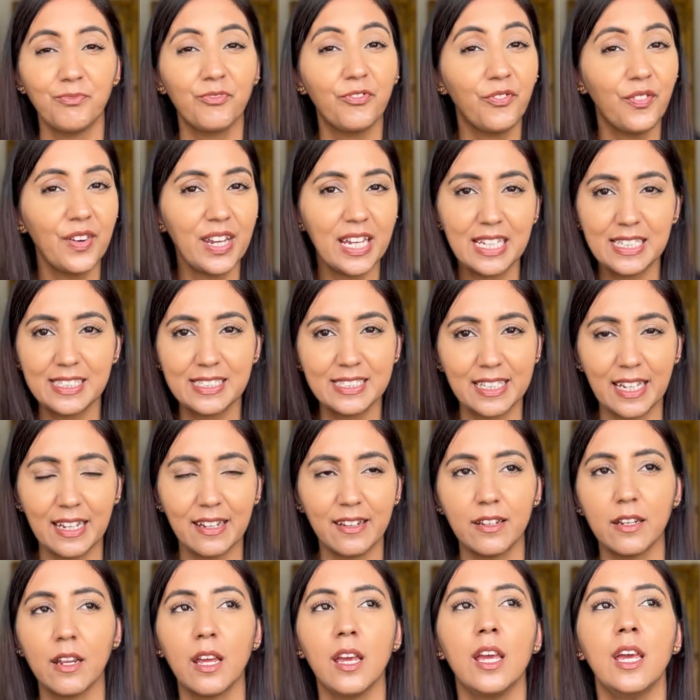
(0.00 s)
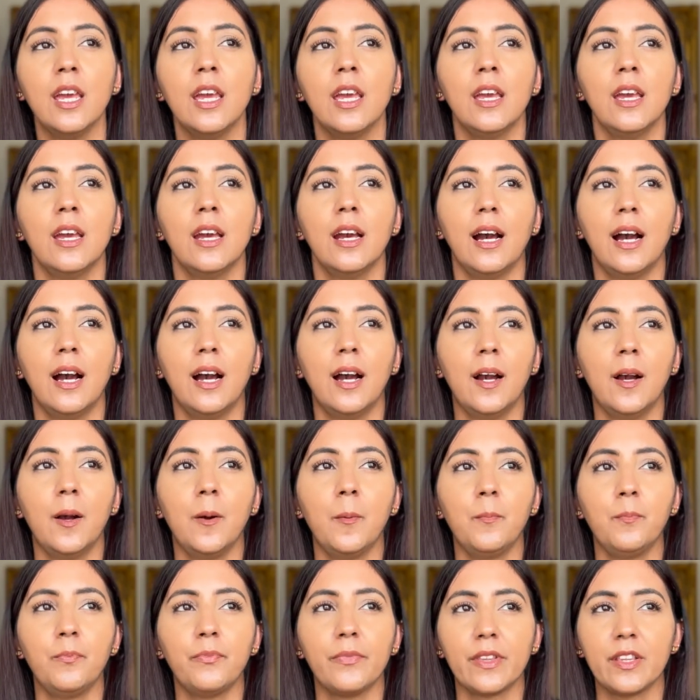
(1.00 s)
fair skin.
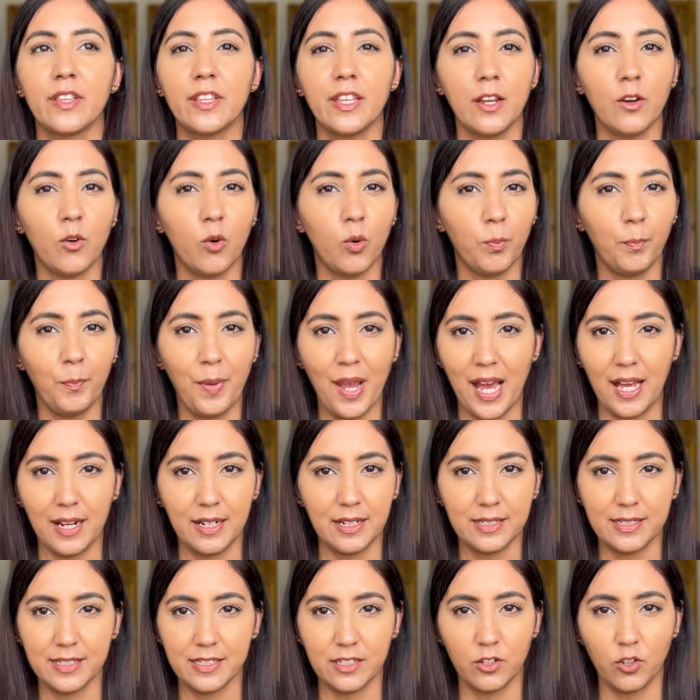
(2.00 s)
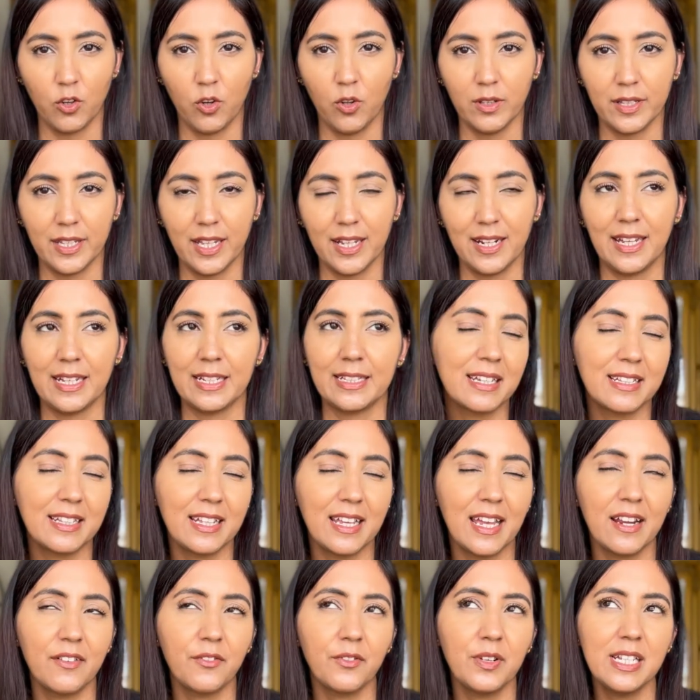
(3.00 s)
Um, their palettes and all. They're like they
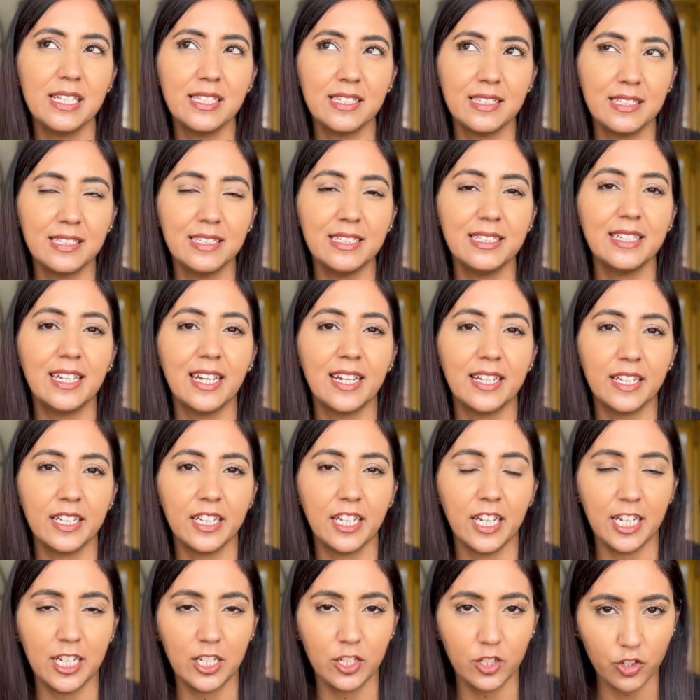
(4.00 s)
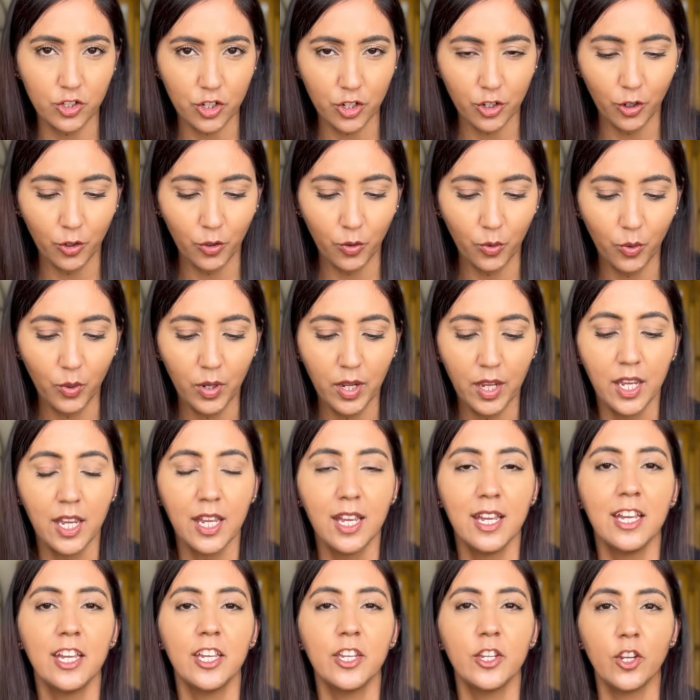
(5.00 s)
are recently getting into,
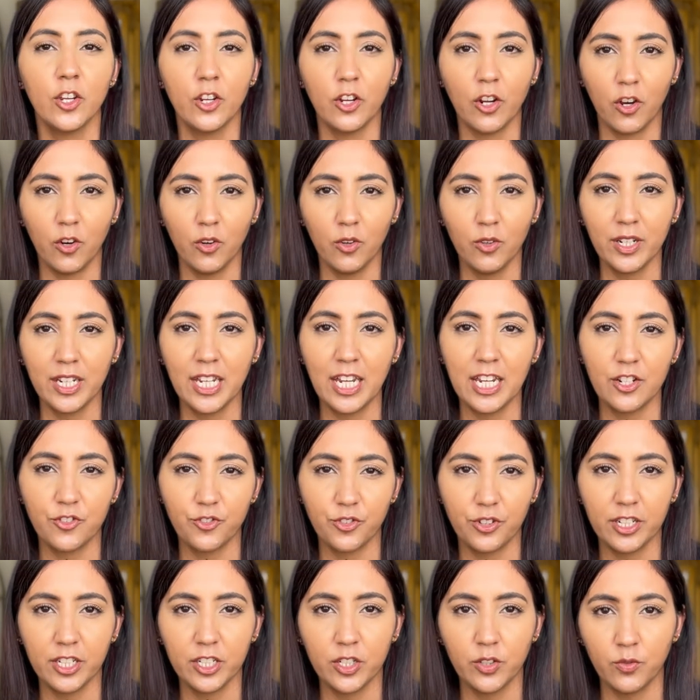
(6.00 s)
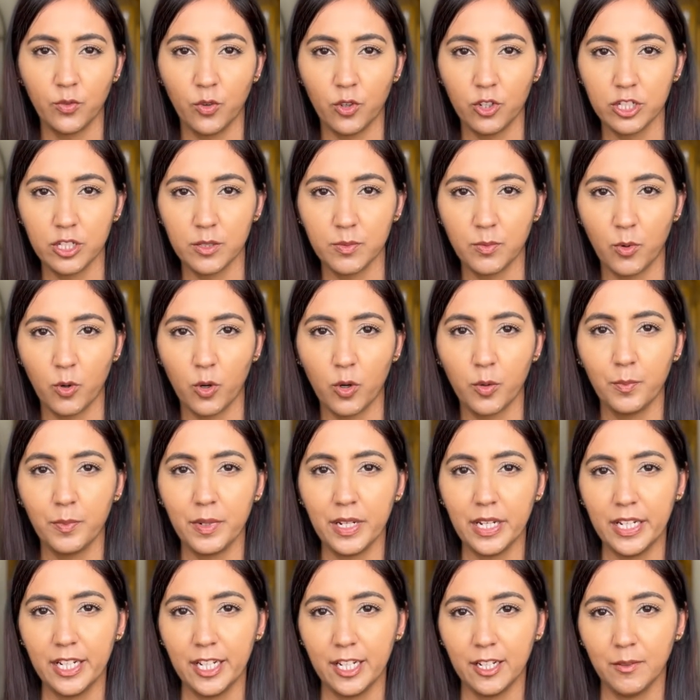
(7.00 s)
you know, catering towards more
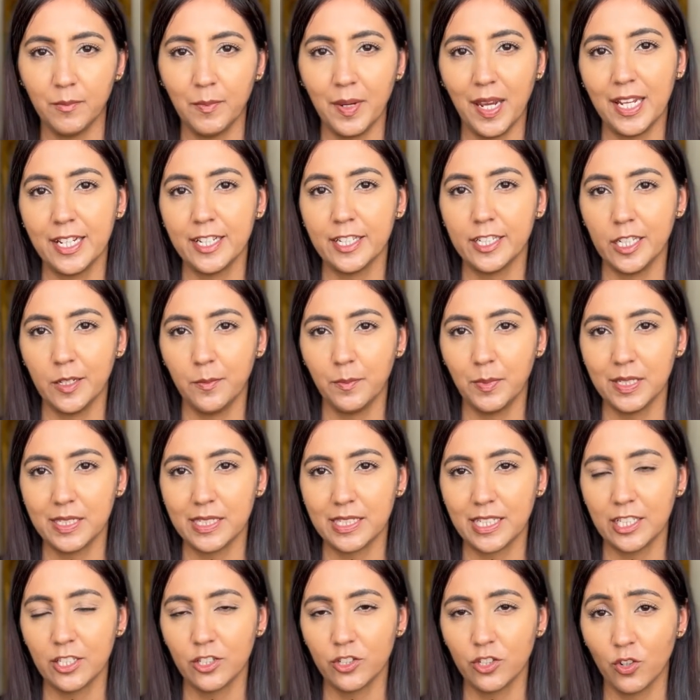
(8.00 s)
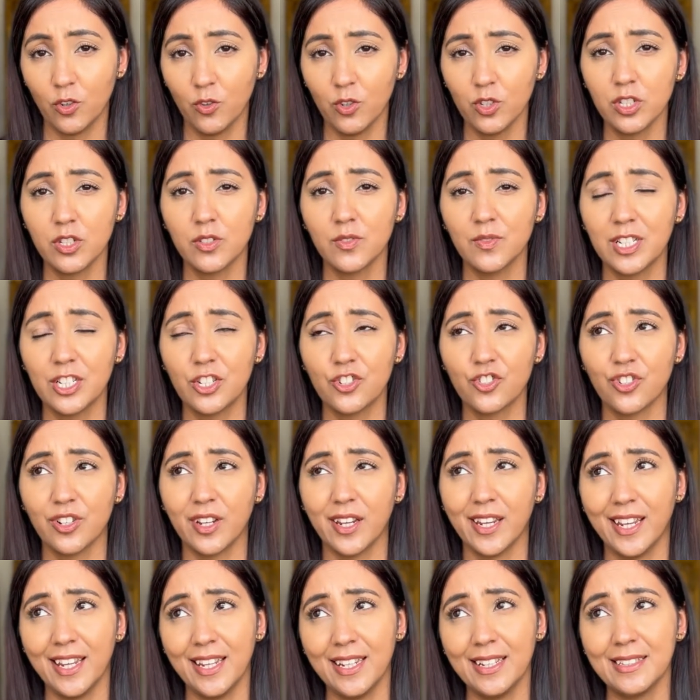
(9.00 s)
medium and deeper skin tones, which
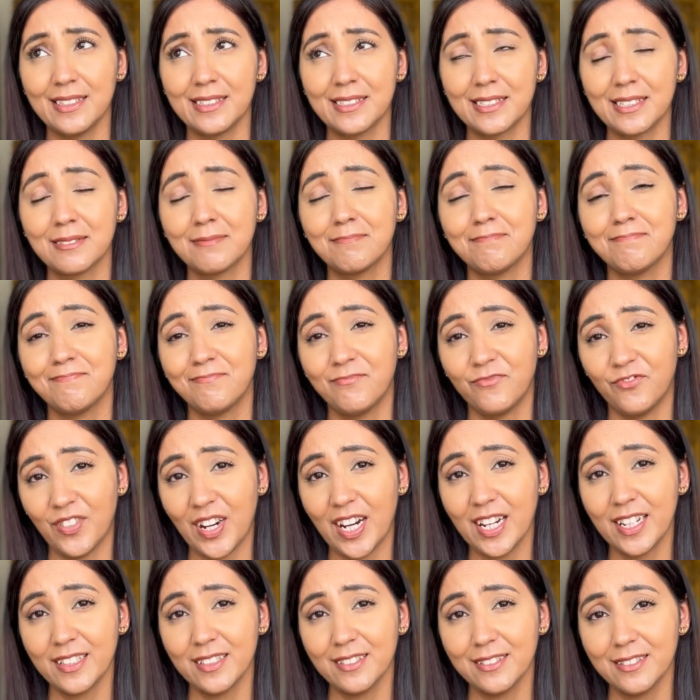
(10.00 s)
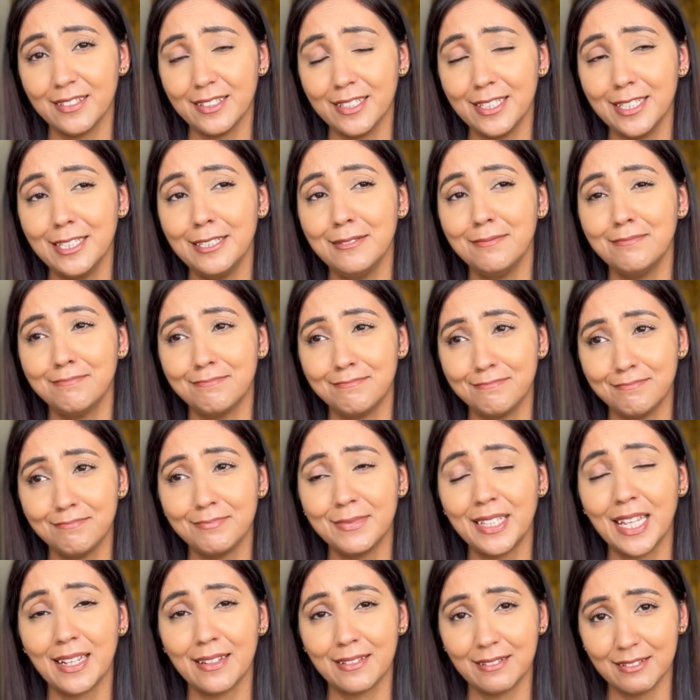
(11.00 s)
is finally
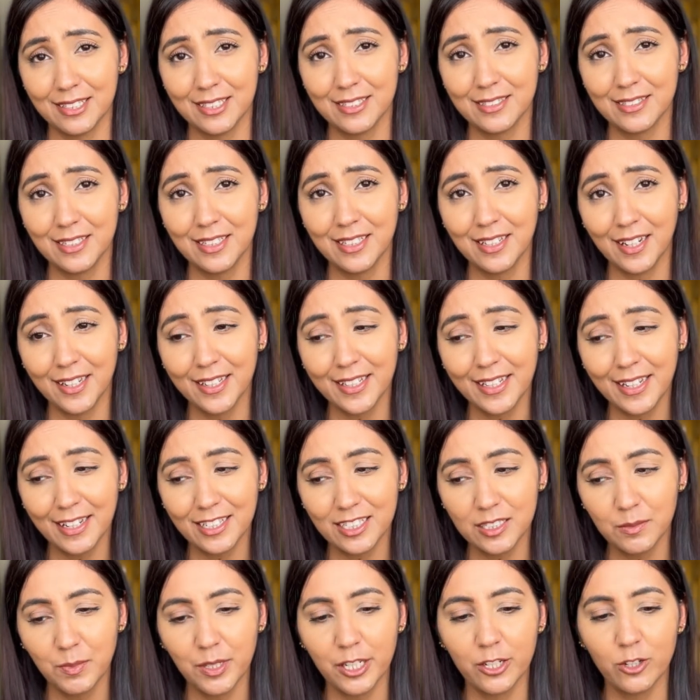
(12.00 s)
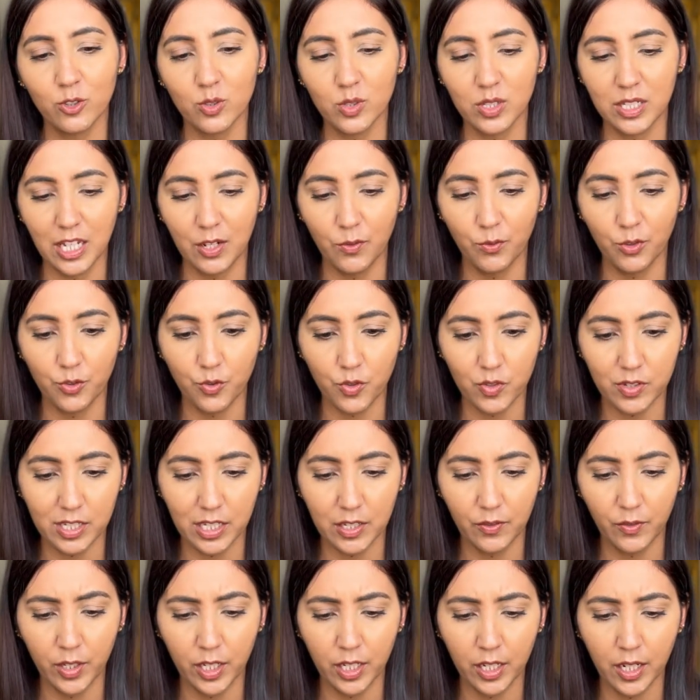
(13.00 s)
they are listening, I guess, because they were
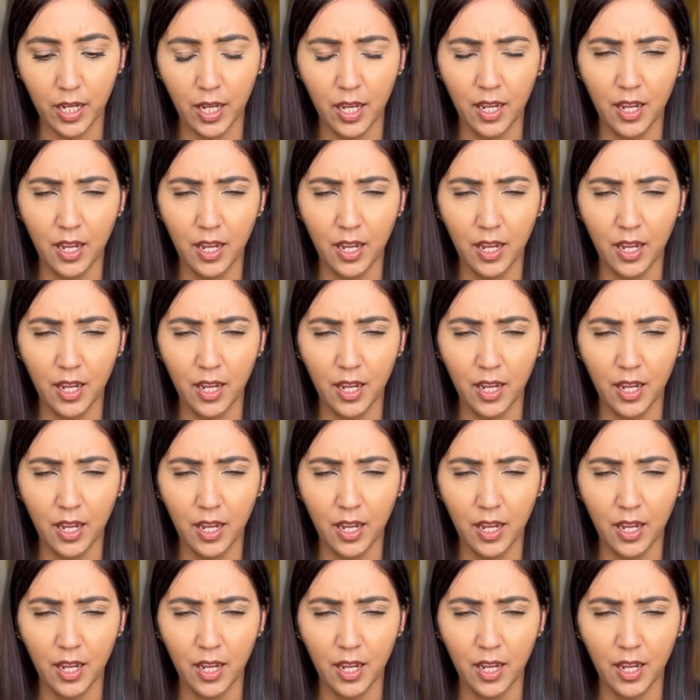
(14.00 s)
receiving